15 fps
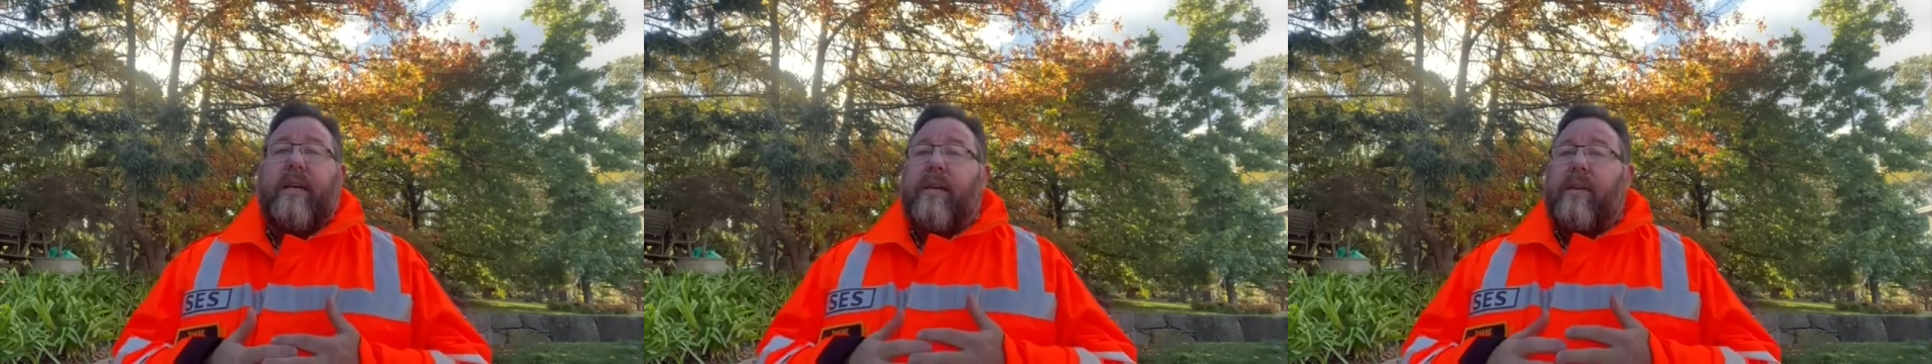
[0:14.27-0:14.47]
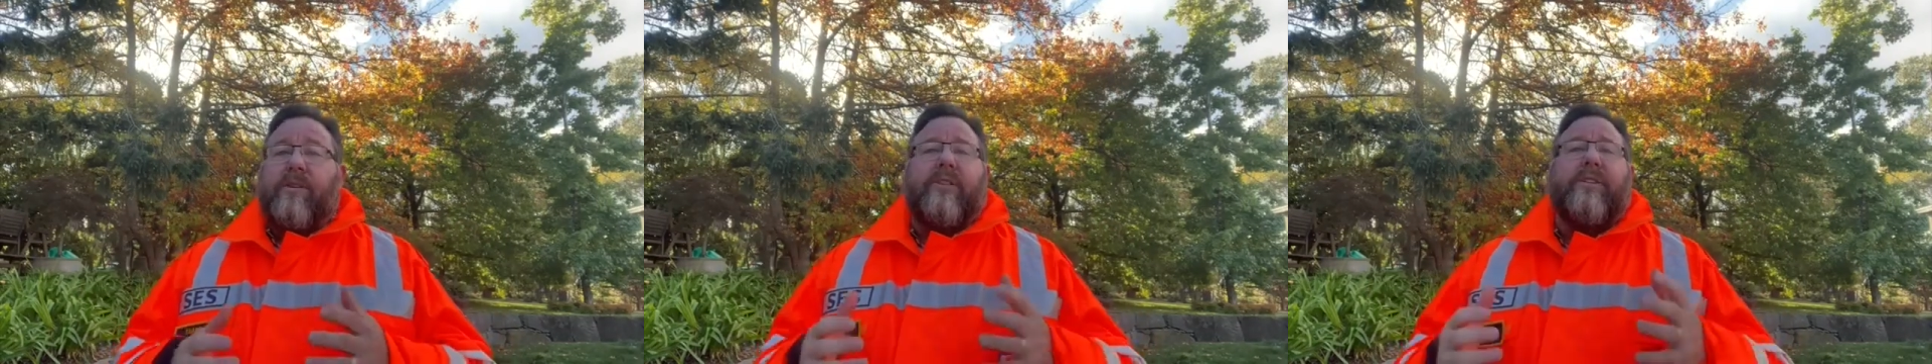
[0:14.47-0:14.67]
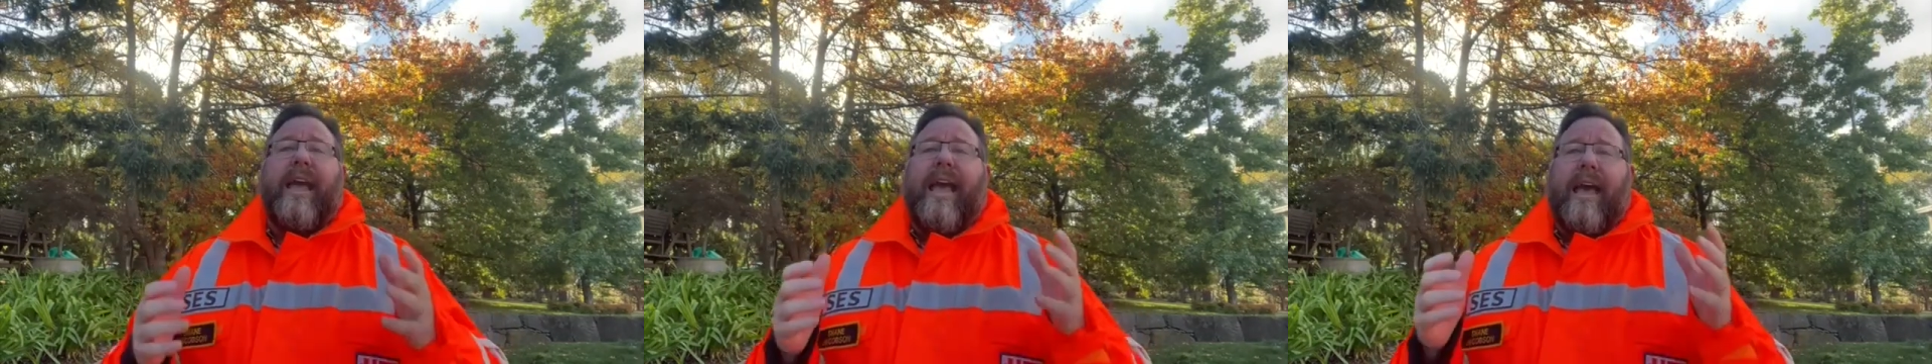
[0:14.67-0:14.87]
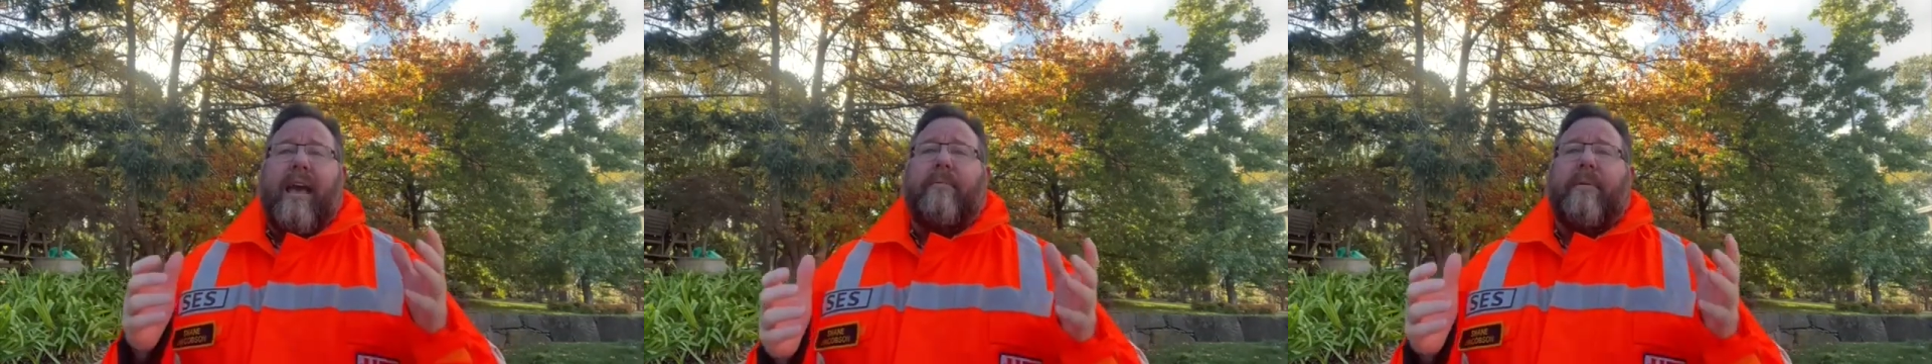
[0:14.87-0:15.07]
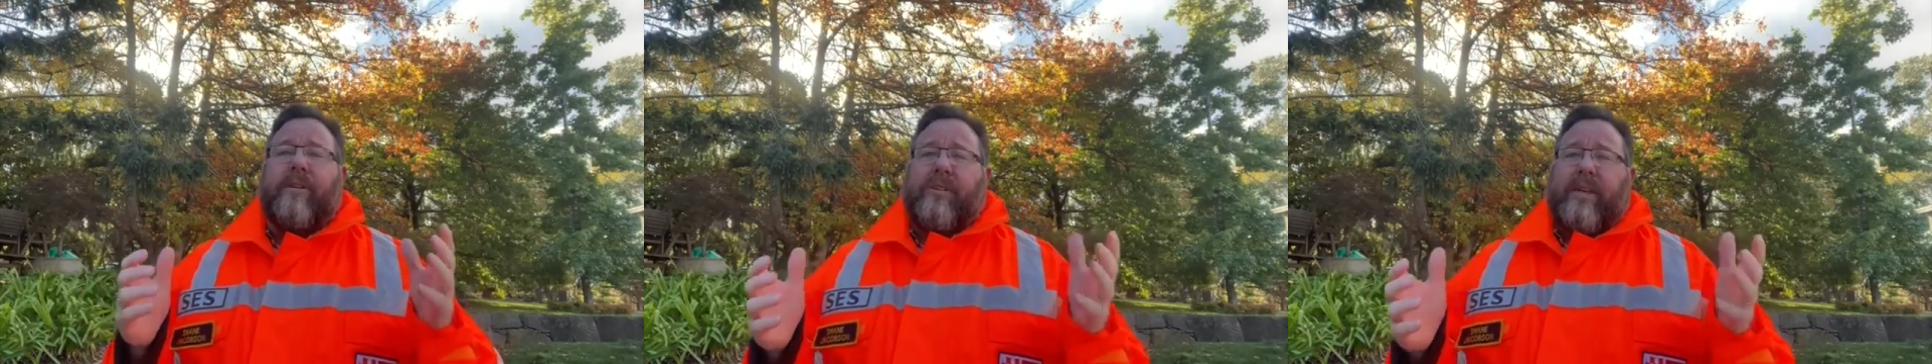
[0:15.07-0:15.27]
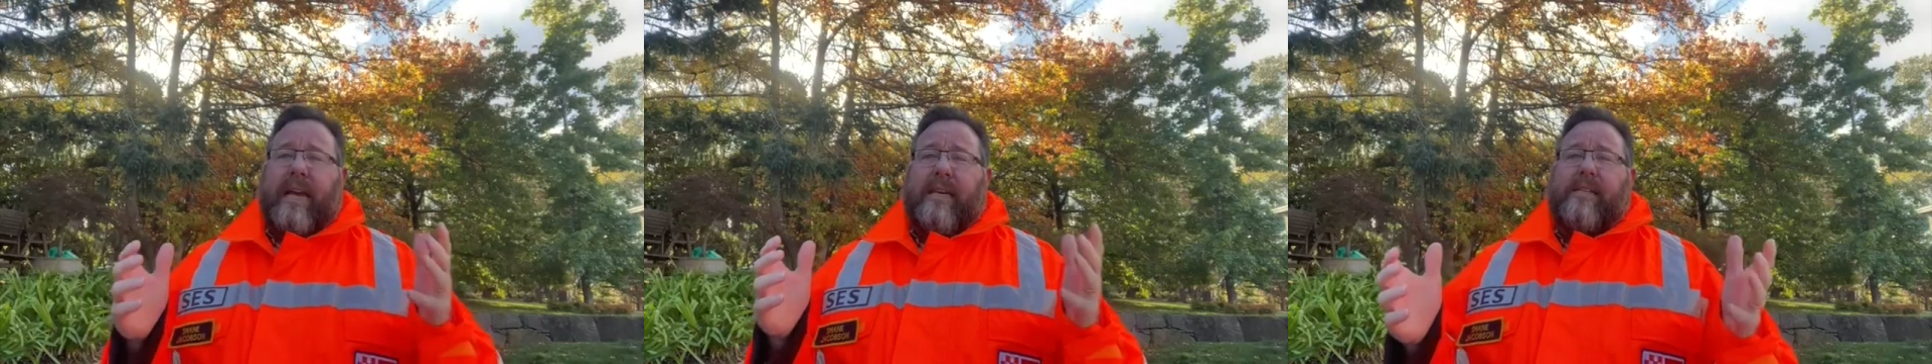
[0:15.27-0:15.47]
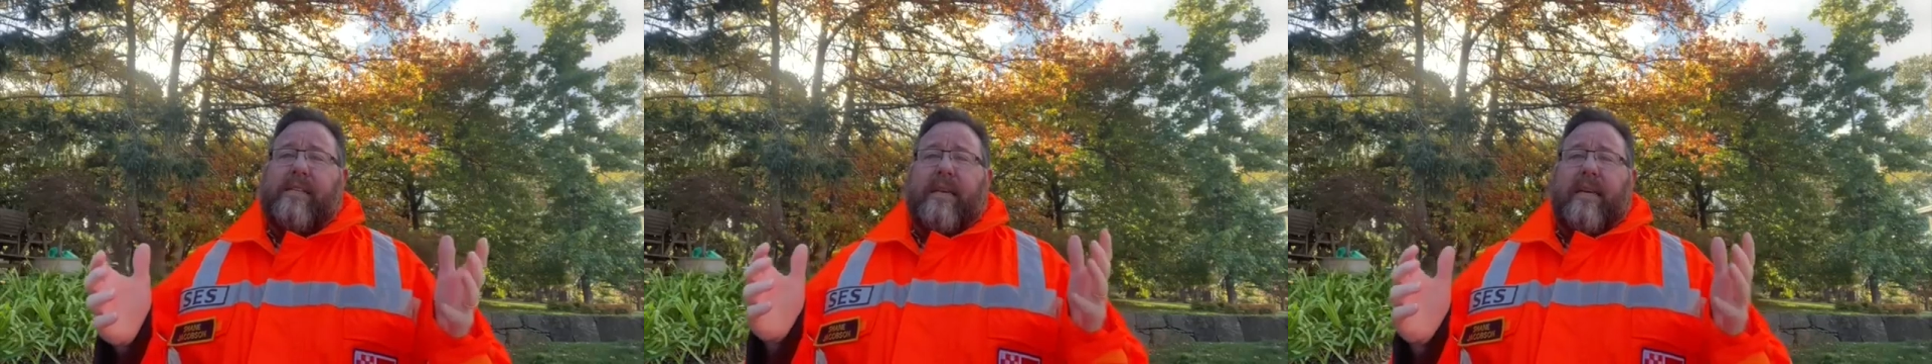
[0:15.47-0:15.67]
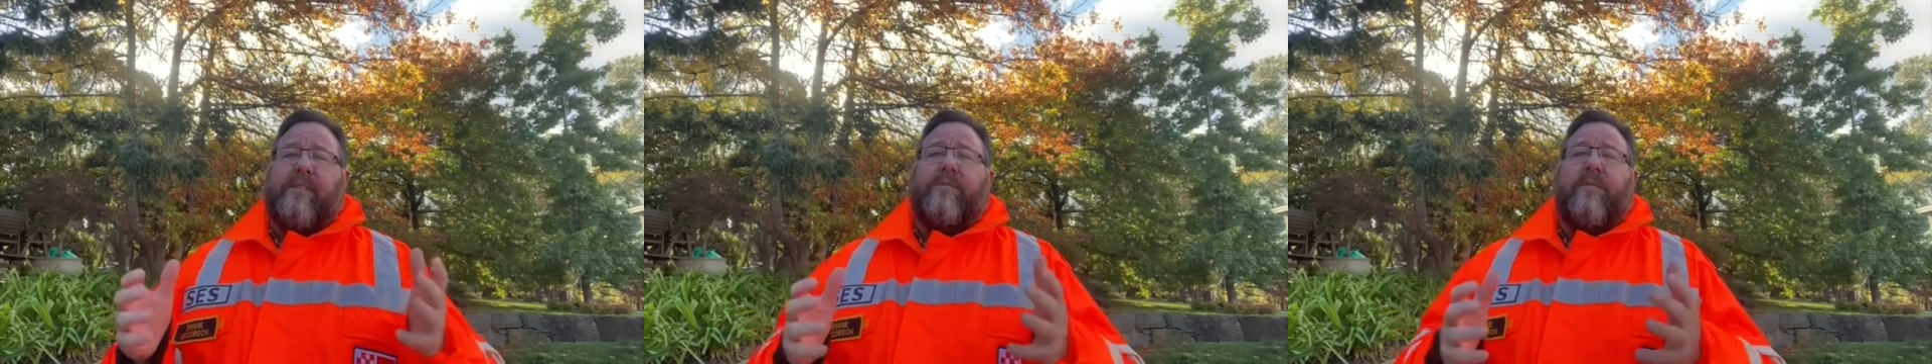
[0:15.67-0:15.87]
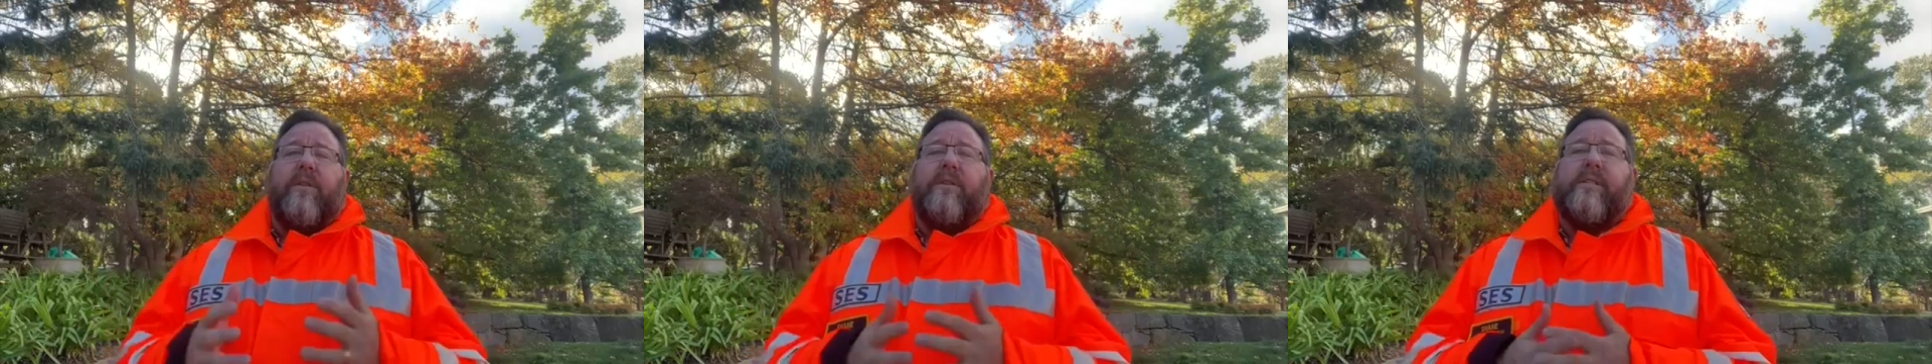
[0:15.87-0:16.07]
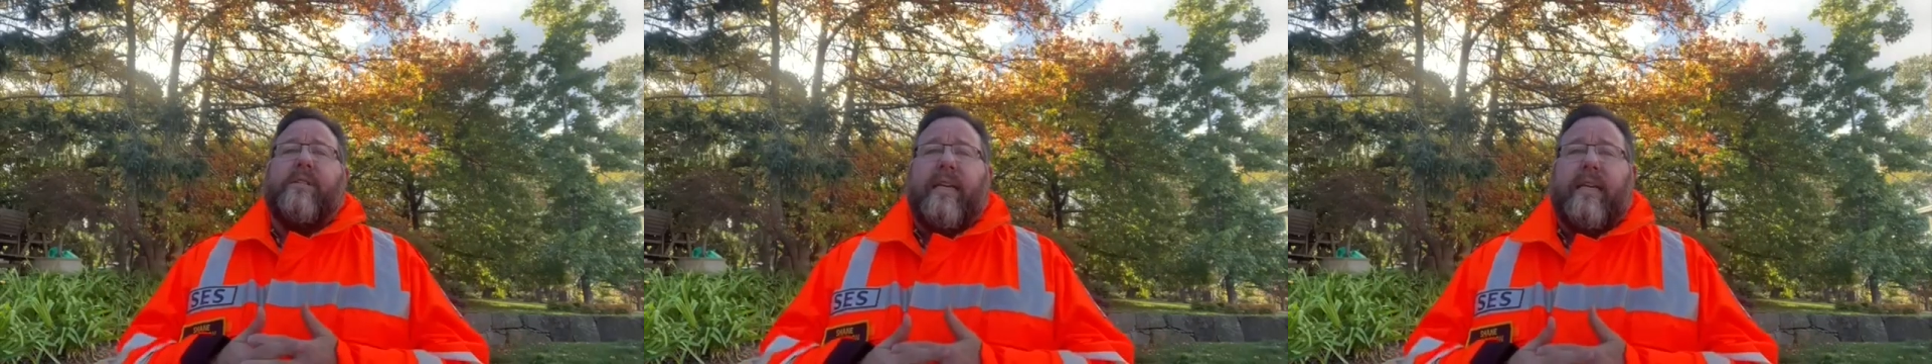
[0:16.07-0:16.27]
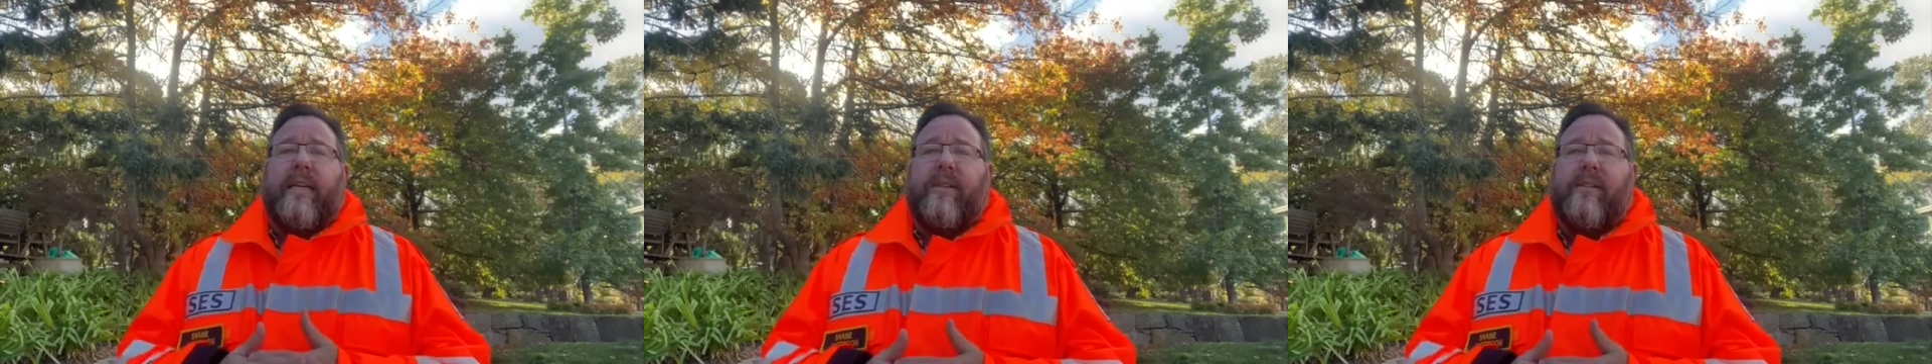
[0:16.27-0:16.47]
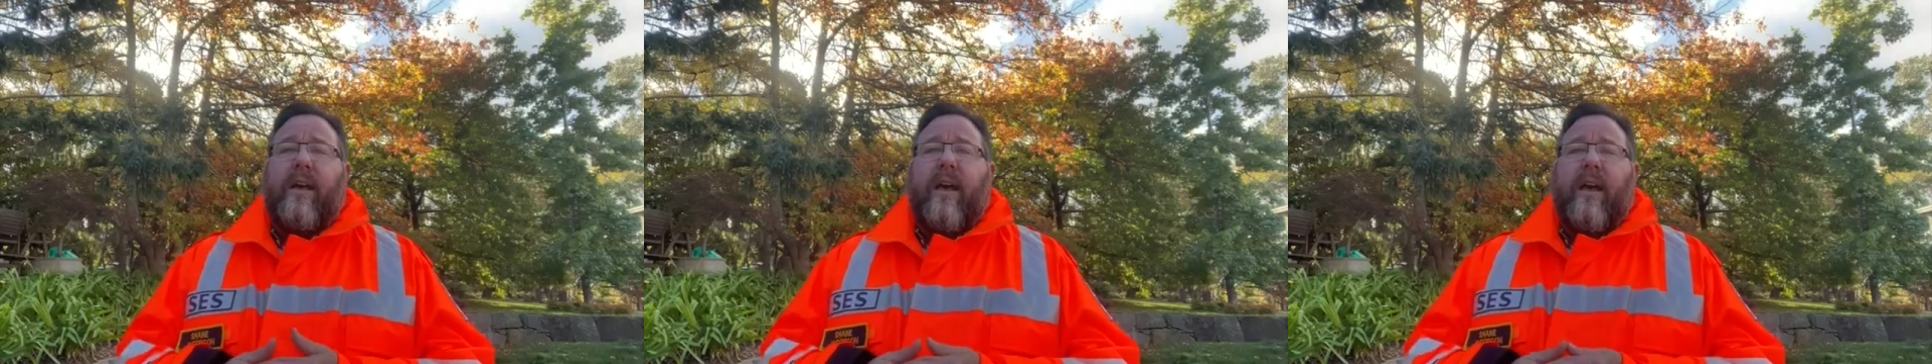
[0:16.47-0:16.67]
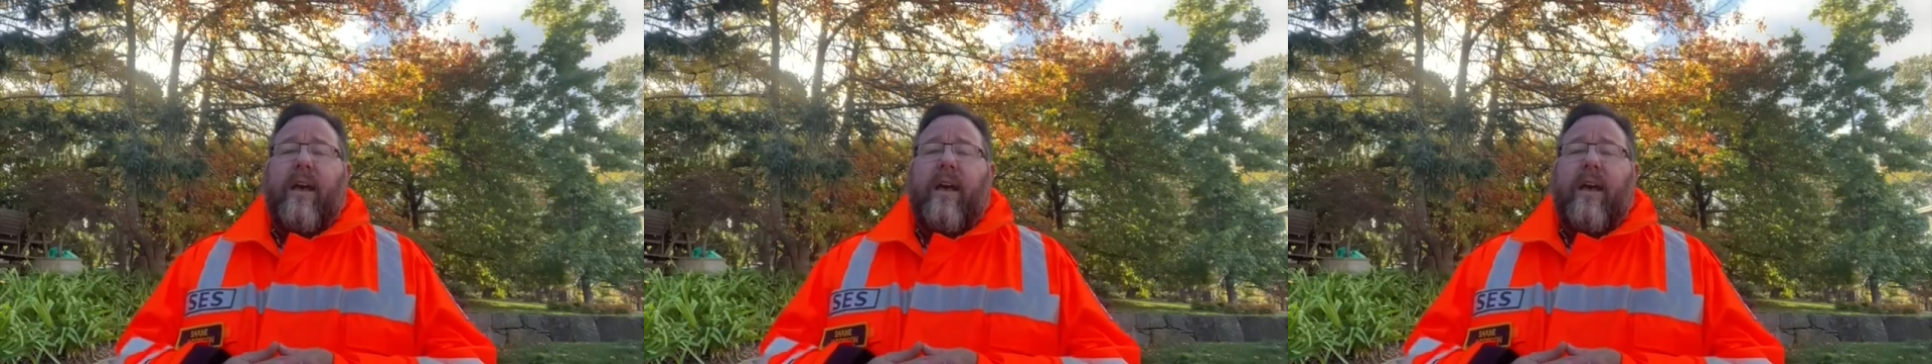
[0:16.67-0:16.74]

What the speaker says: just how much SES volunteers